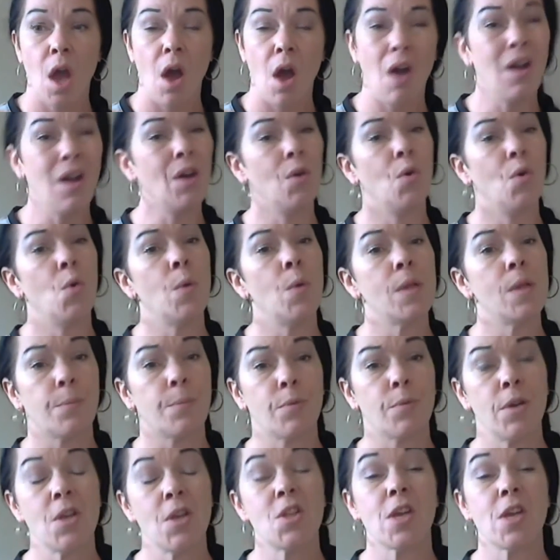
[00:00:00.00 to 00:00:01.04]
I always
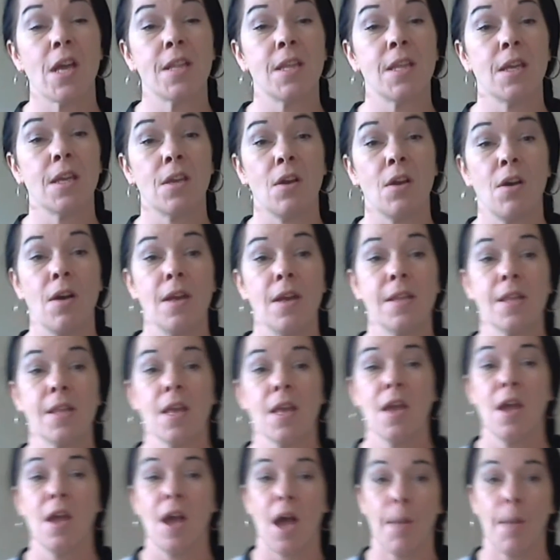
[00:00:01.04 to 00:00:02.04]
appreciate it, guys.